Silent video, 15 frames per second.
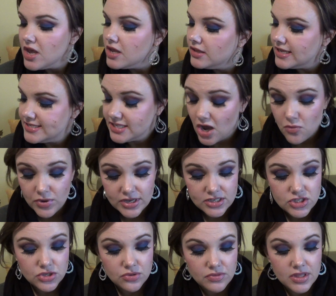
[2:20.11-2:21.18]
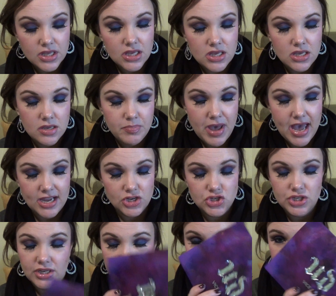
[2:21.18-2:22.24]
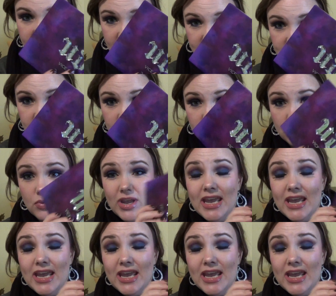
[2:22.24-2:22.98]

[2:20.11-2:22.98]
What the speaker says: Let's go into the packaging of the Vice 2.